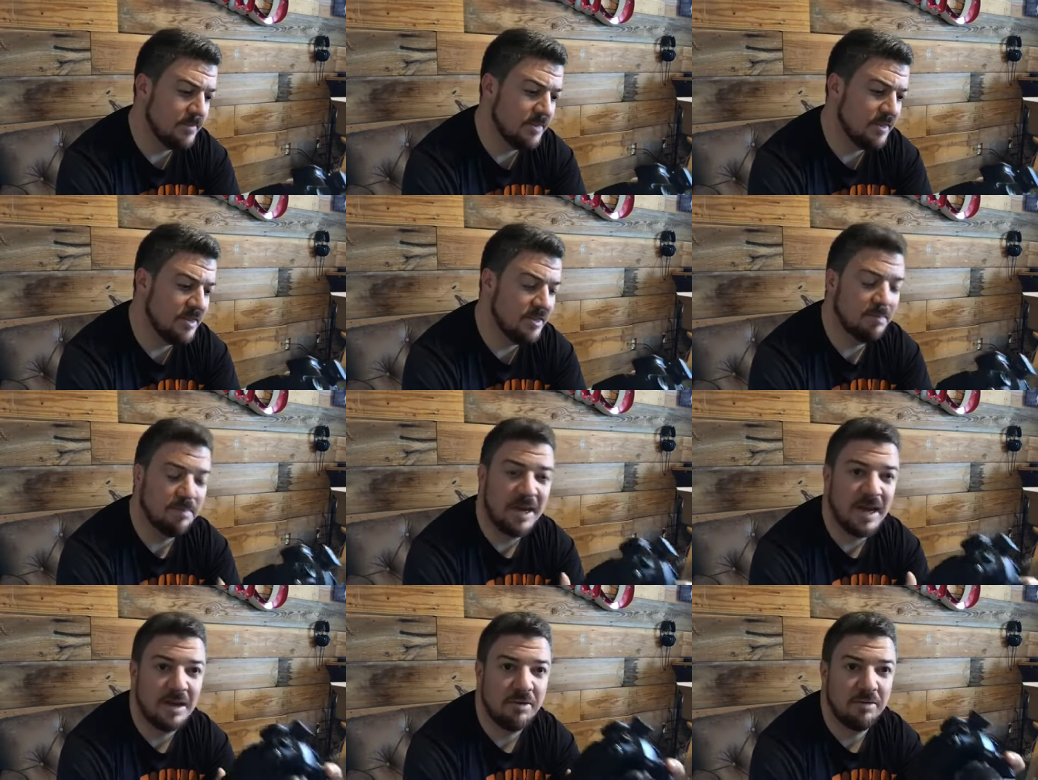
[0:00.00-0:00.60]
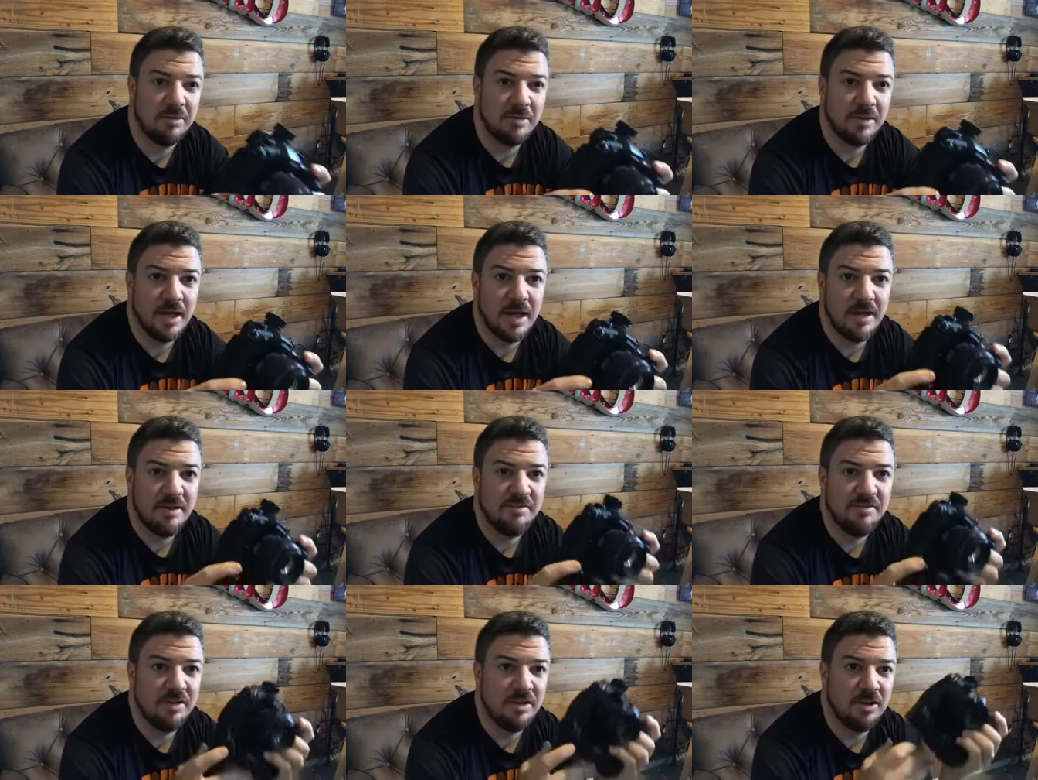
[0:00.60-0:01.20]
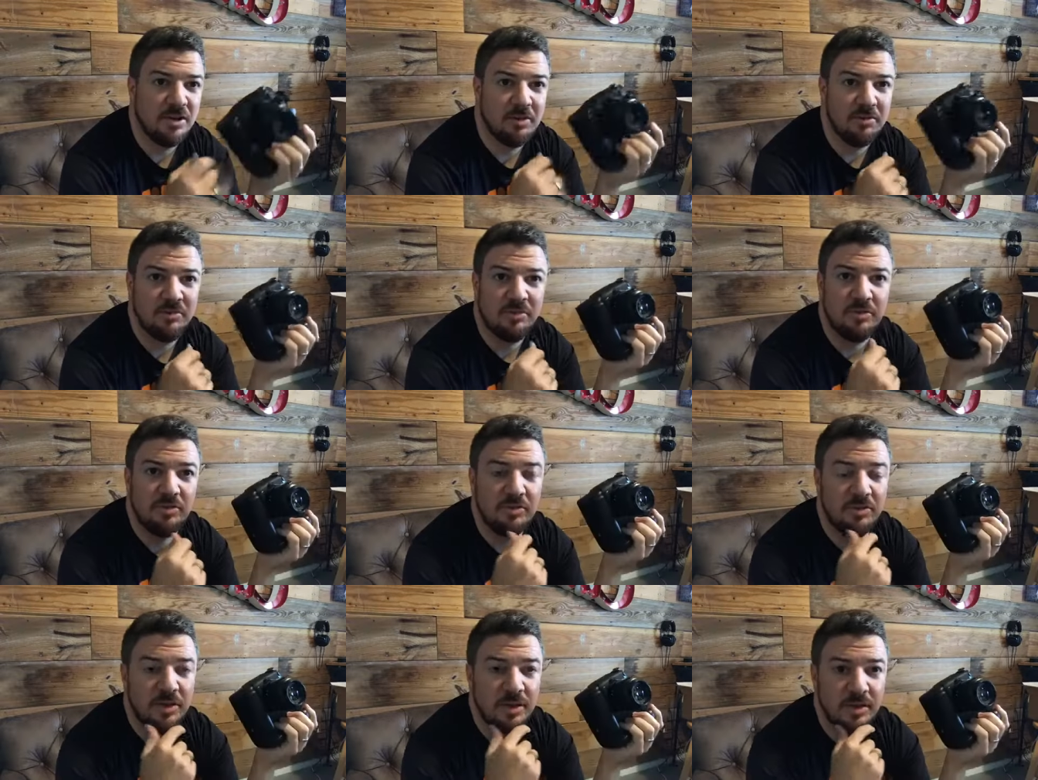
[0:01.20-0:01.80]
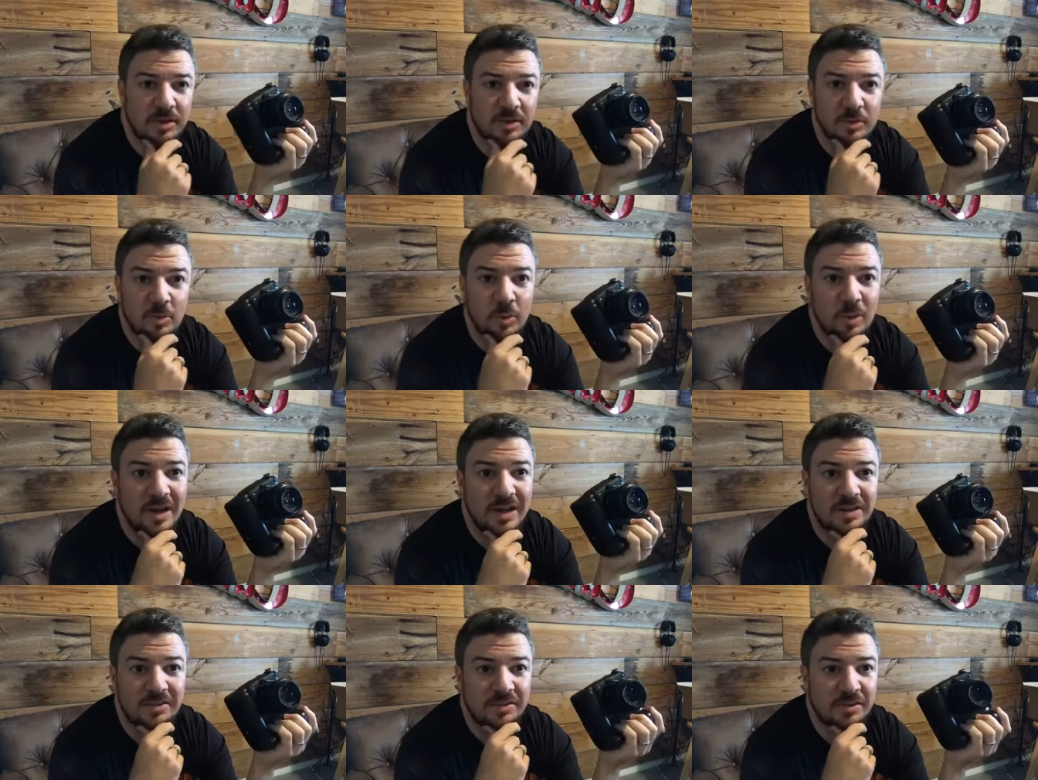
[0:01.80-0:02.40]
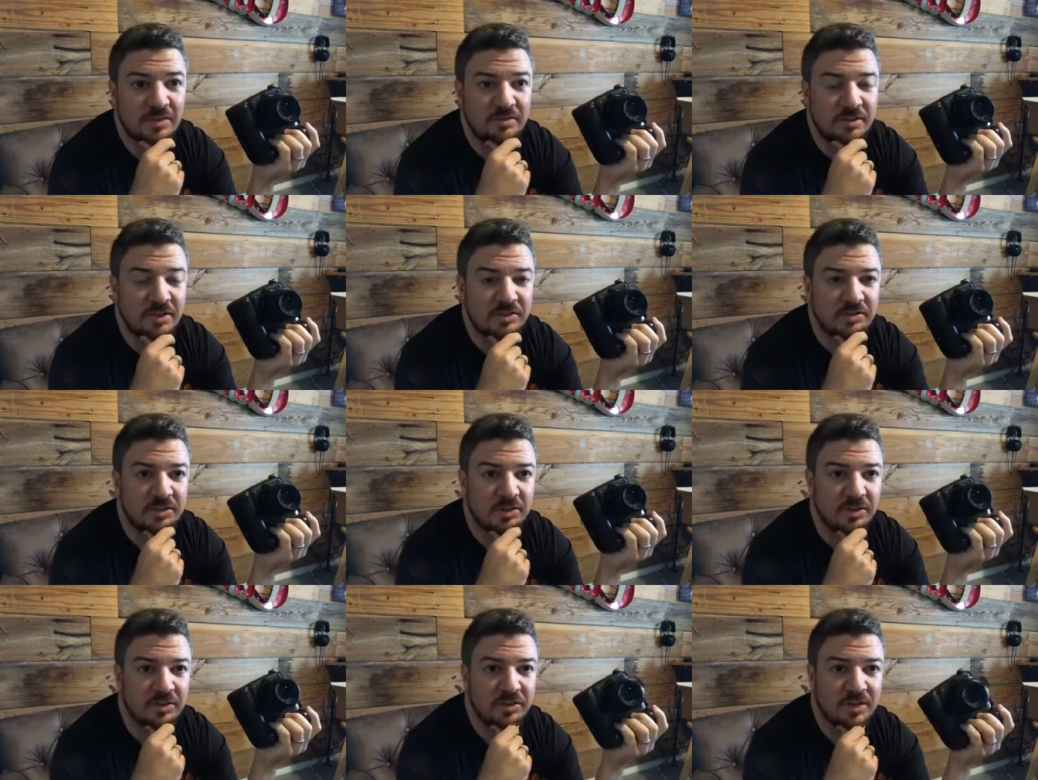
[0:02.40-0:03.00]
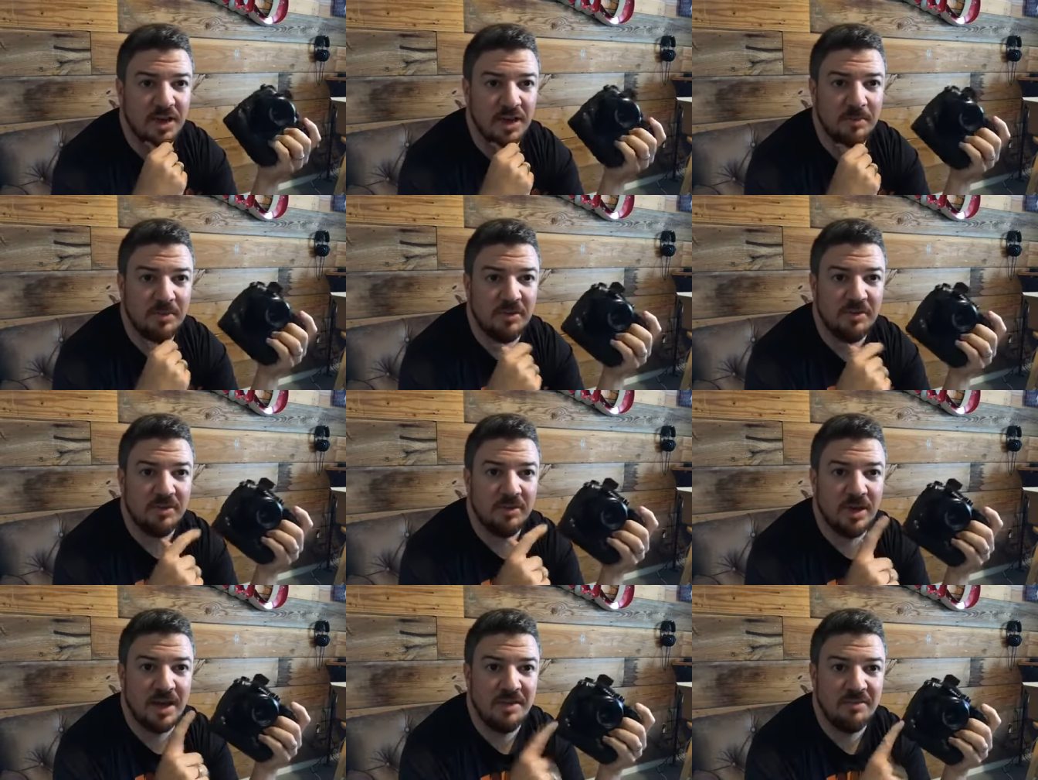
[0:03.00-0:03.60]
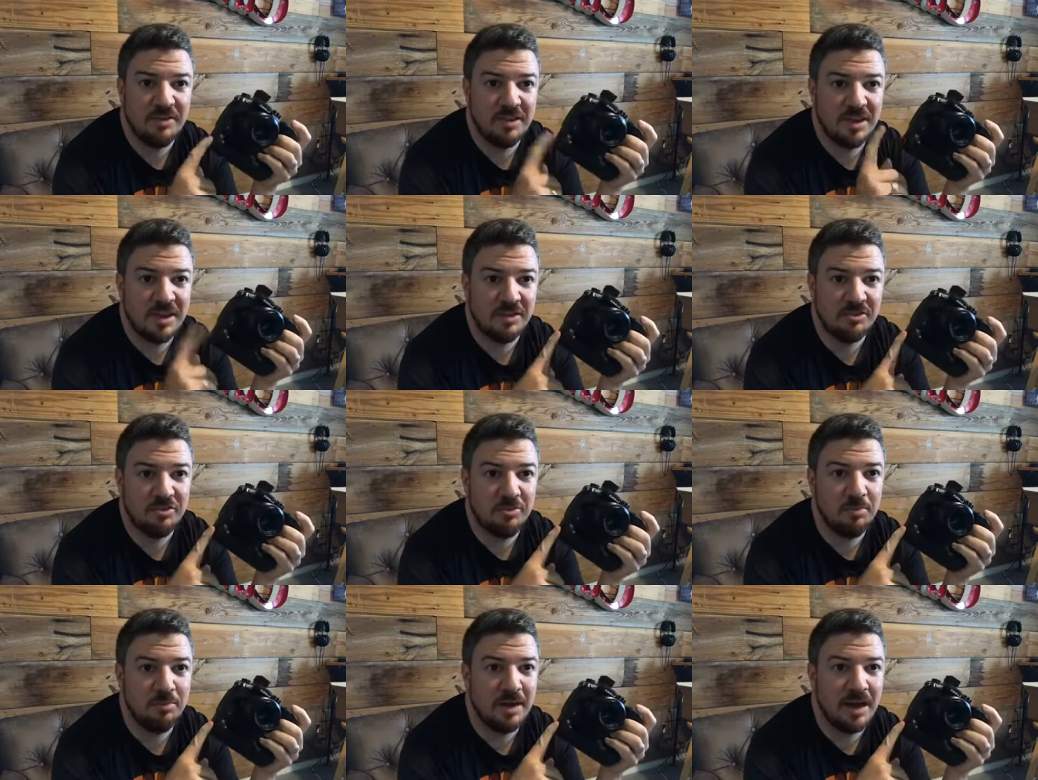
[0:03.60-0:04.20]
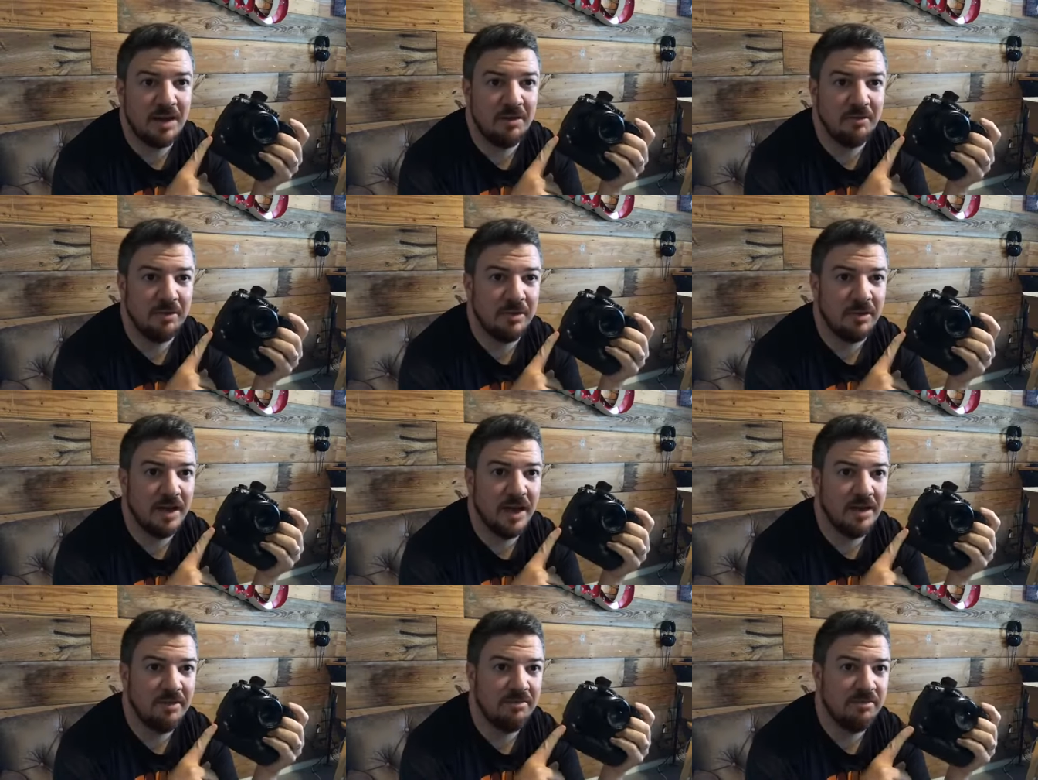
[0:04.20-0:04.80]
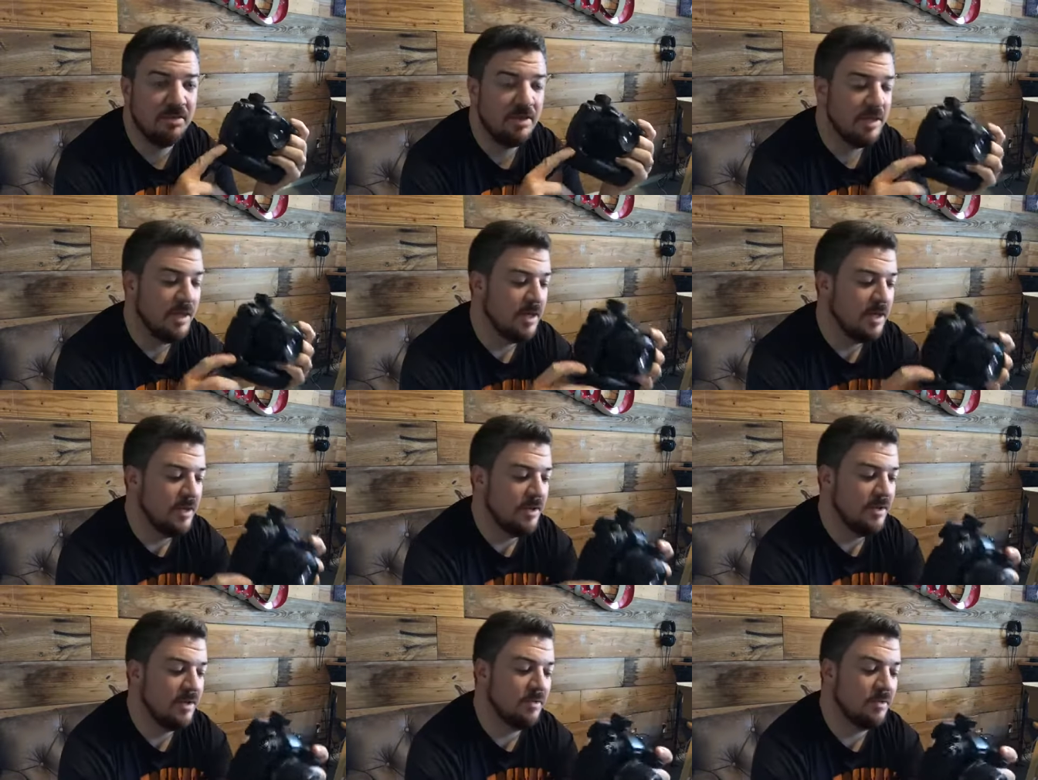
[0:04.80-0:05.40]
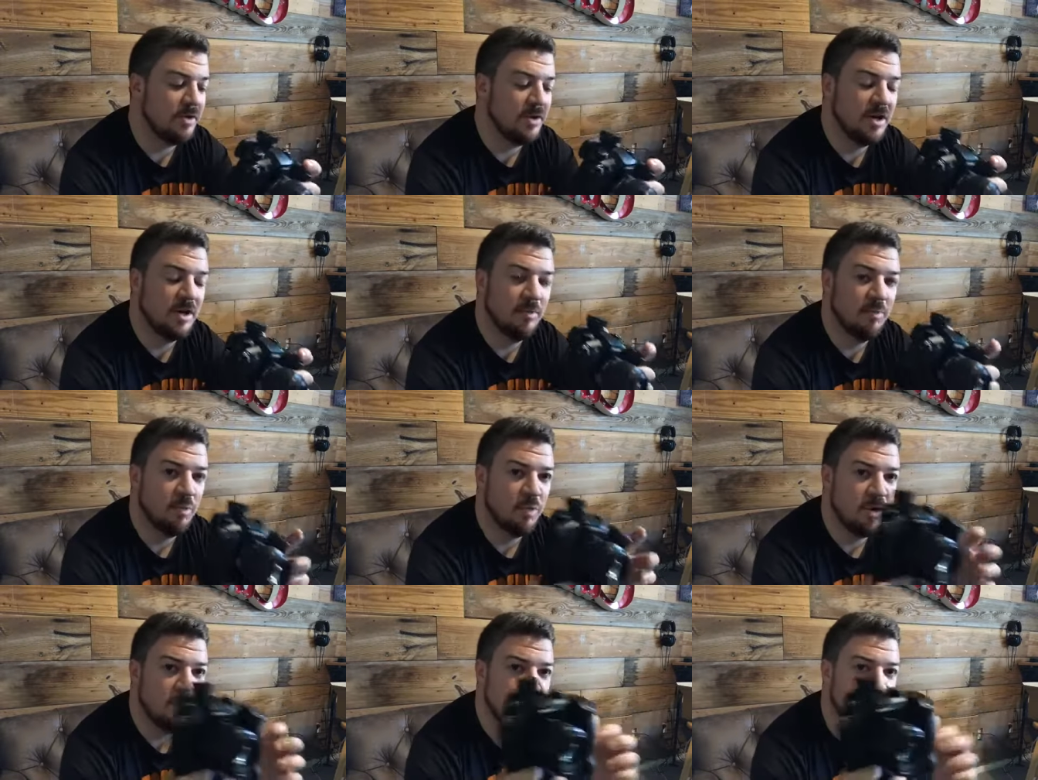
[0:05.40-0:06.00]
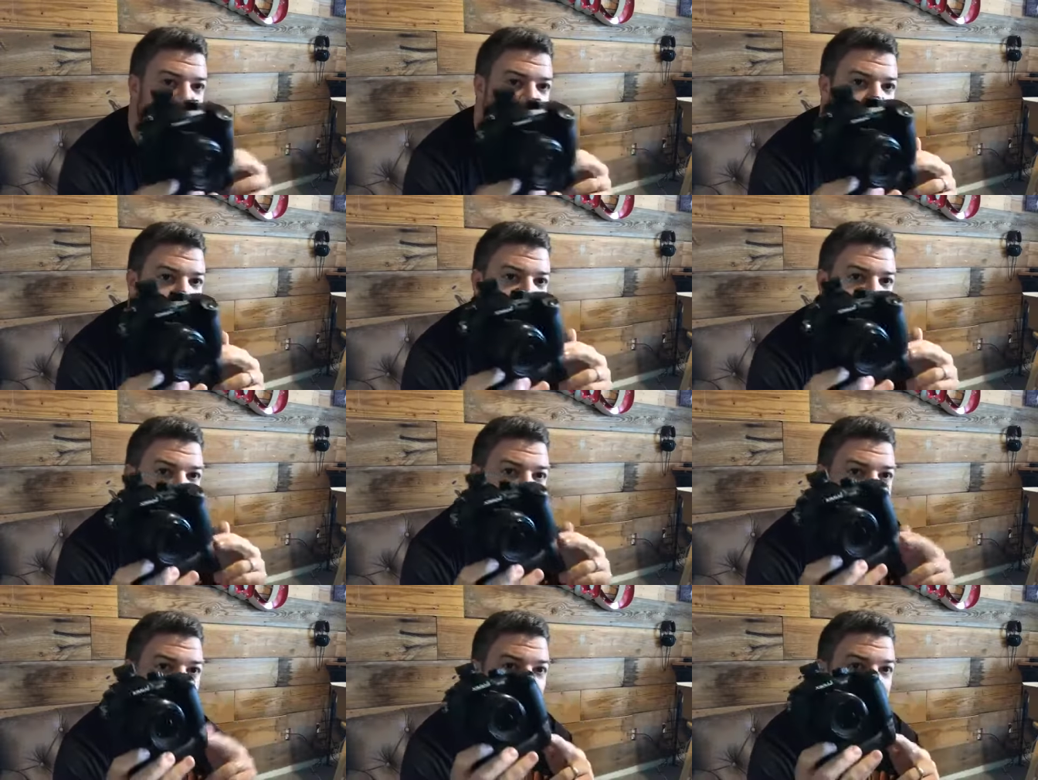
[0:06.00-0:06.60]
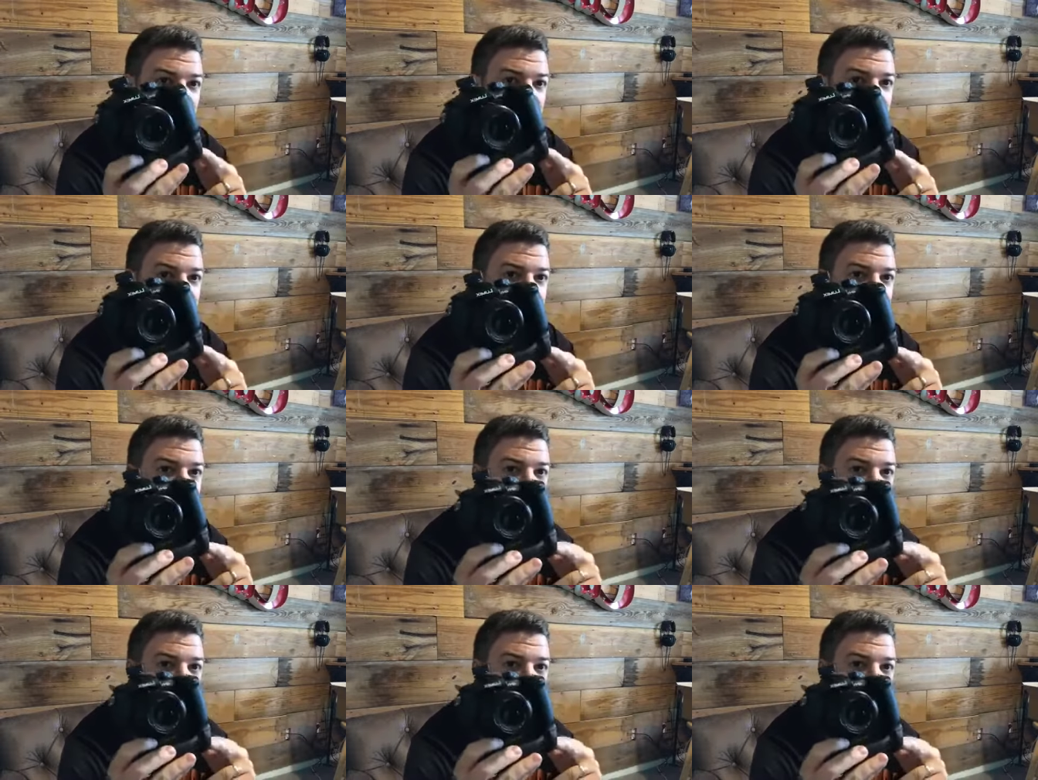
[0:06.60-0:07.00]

the battery life, you know, I'm shooting weddings and events all the time, and so having the extra battery life that'll come with, you know,